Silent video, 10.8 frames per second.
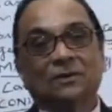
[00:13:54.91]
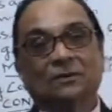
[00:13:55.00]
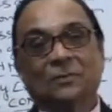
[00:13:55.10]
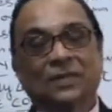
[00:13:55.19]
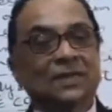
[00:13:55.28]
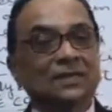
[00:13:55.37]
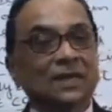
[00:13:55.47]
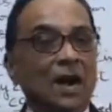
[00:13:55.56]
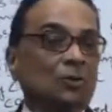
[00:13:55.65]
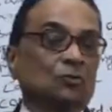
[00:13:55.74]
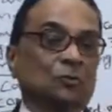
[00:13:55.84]
methods
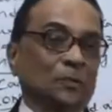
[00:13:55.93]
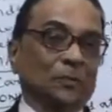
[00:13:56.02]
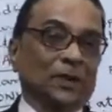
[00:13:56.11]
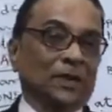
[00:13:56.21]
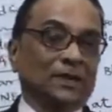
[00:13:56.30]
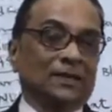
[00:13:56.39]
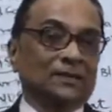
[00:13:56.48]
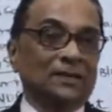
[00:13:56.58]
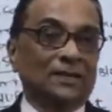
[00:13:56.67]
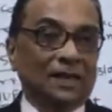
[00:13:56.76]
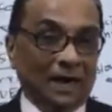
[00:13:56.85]
how to prepare this
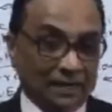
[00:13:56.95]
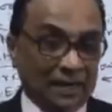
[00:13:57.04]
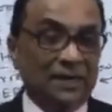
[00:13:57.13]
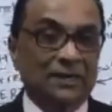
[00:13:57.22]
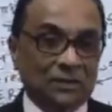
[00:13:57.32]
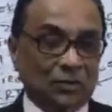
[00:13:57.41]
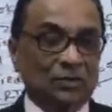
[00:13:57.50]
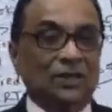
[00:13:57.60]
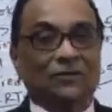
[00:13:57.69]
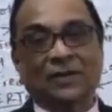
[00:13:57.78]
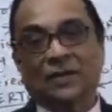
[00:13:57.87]
alternate source
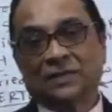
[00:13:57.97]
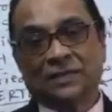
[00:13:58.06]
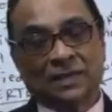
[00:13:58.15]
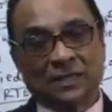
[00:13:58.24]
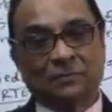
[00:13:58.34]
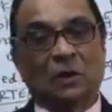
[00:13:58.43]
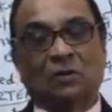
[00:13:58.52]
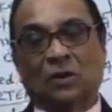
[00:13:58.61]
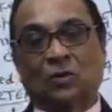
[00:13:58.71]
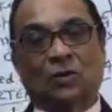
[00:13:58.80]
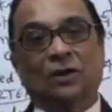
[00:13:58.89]
of energy that is power
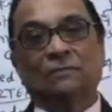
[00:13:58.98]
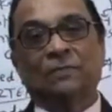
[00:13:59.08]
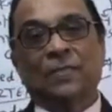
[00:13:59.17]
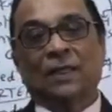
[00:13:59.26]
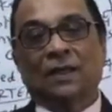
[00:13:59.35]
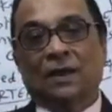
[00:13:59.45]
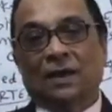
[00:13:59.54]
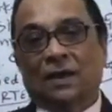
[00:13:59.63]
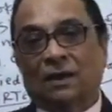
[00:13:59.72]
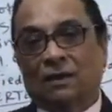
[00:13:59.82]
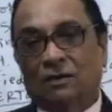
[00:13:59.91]
alcohol
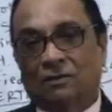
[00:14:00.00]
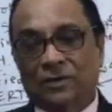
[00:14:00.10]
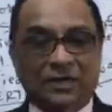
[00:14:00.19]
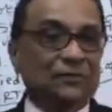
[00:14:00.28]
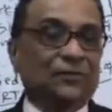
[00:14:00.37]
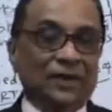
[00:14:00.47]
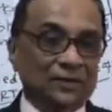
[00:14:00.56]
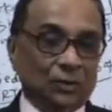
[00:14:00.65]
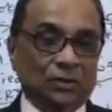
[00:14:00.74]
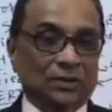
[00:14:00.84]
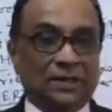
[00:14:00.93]
with different
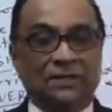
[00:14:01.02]
sources.